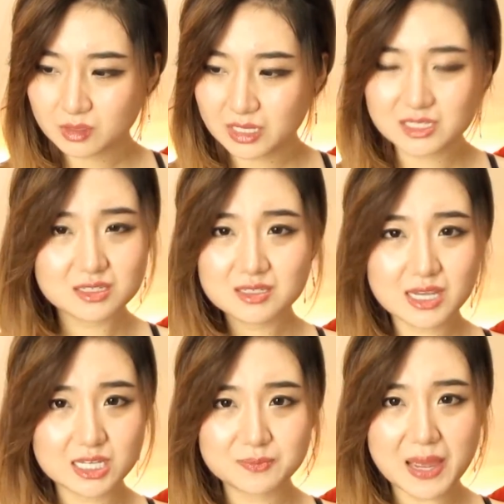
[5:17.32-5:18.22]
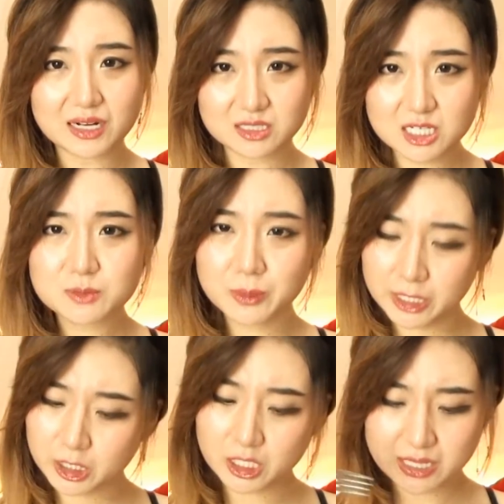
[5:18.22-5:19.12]
It doesn't taste bad. It tastes
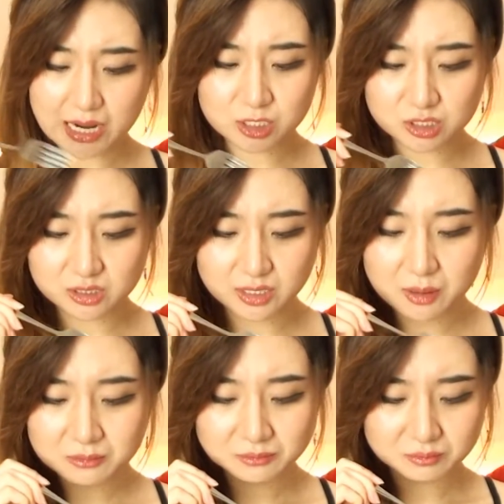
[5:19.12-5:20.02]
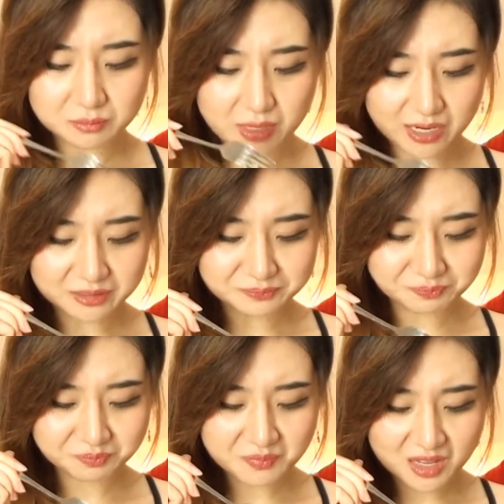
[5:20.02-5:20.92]
pretty good actually, but
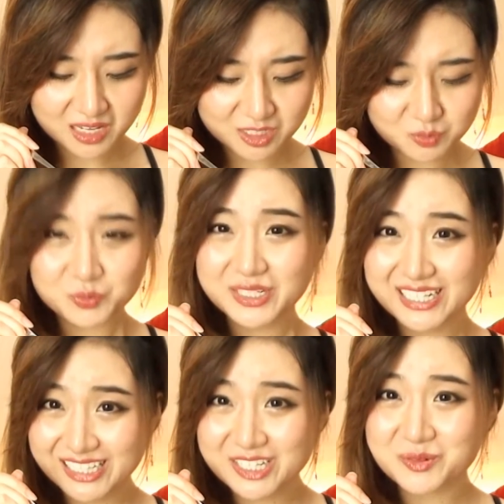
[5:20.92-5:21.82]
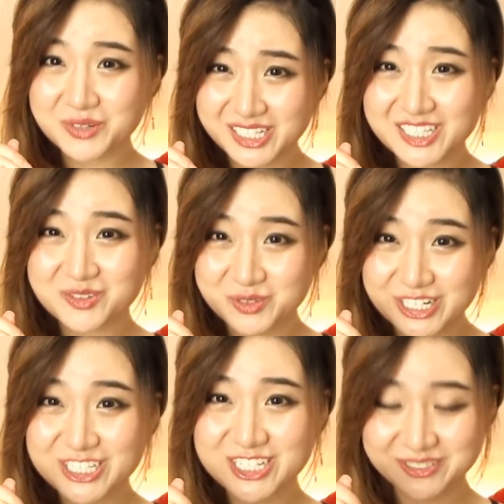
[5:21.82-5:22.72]
it's really, really
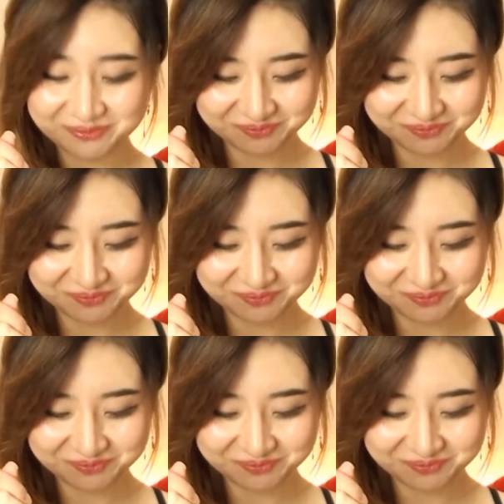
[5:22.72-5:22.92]
rich.